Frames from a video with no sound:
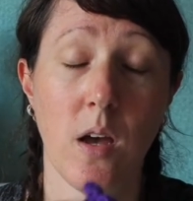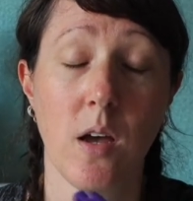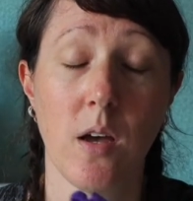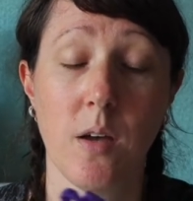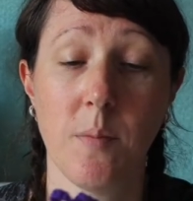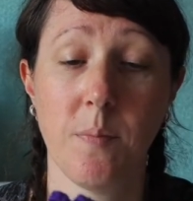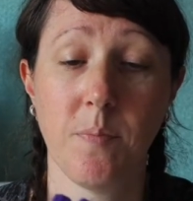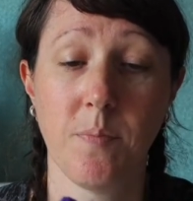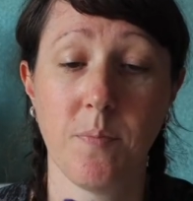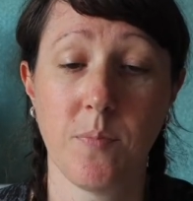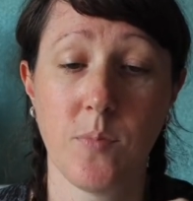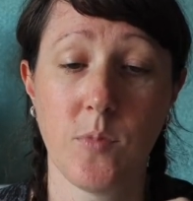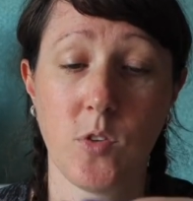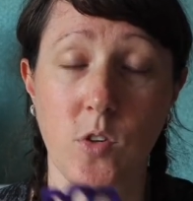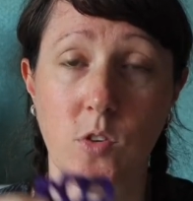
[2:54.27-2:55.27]
so
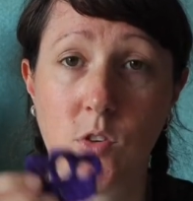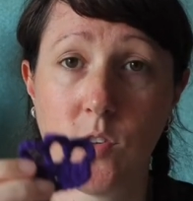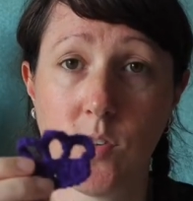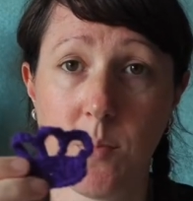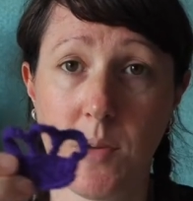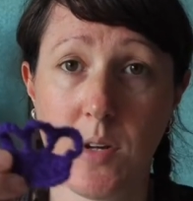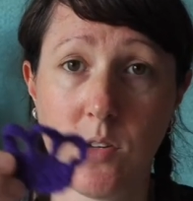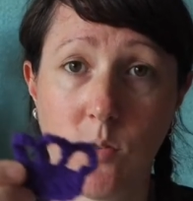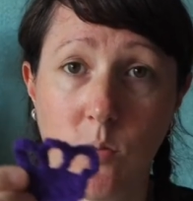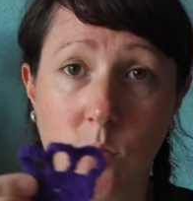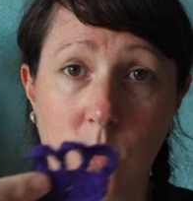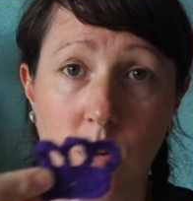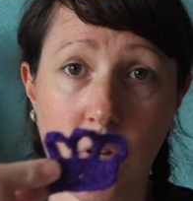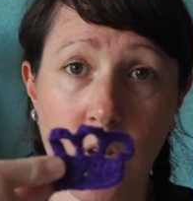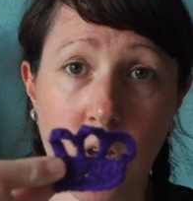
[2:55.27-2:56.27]
just some little,